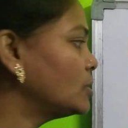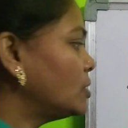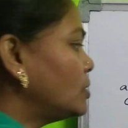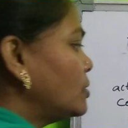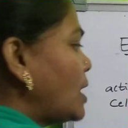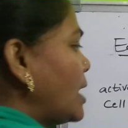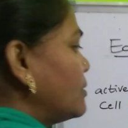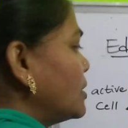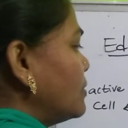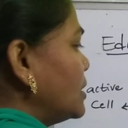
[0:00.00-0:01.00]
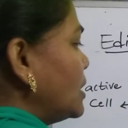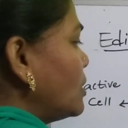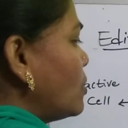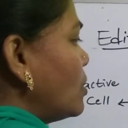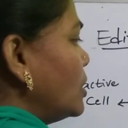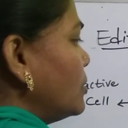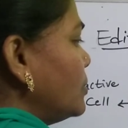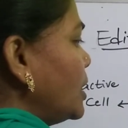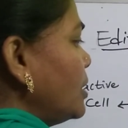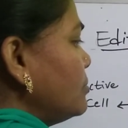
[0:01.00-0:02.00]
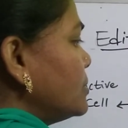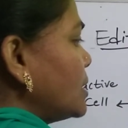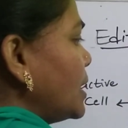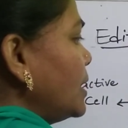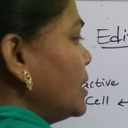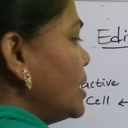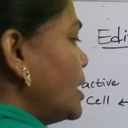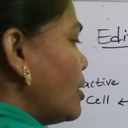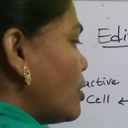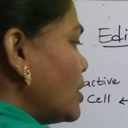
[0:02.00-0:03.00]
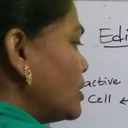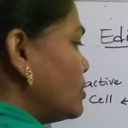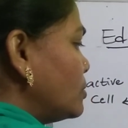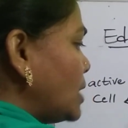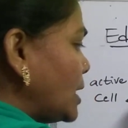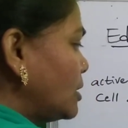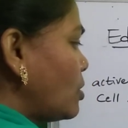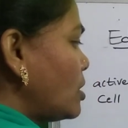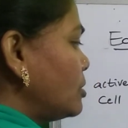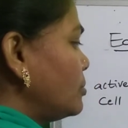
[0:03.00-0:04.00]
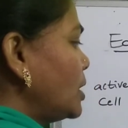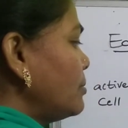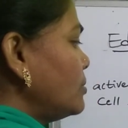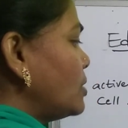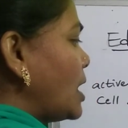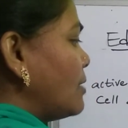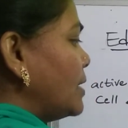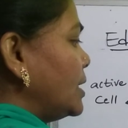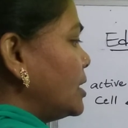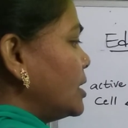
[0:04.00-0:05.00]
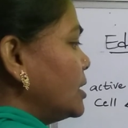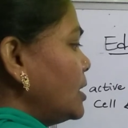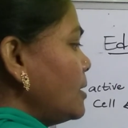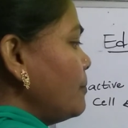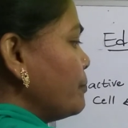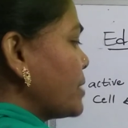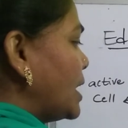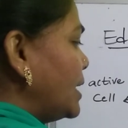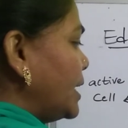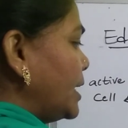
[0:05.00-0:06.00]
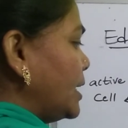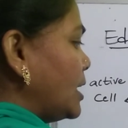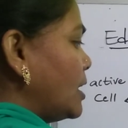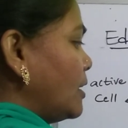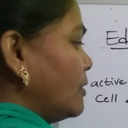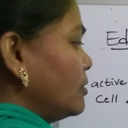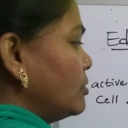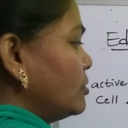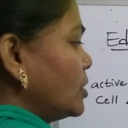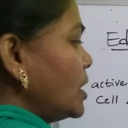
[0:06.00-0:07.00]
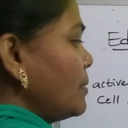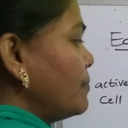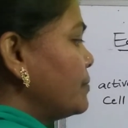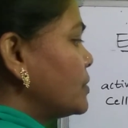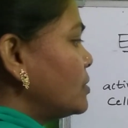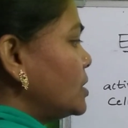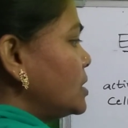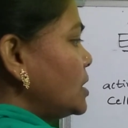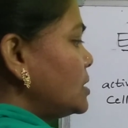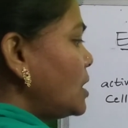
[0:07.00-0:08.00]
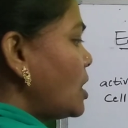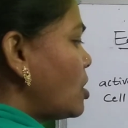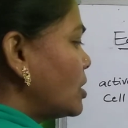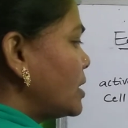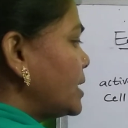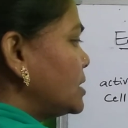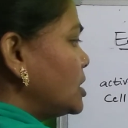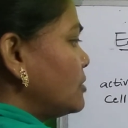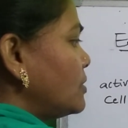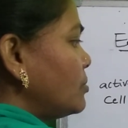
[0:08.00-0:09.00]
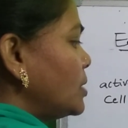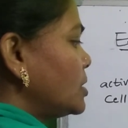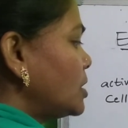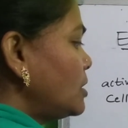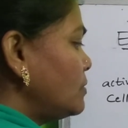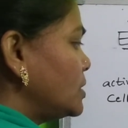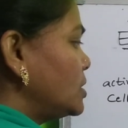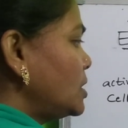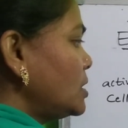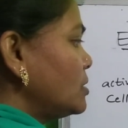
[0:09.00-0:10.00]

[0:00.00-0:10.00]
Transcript: you have given the column names and according to that column name you have entered the data. Okay. So this is the organized information which is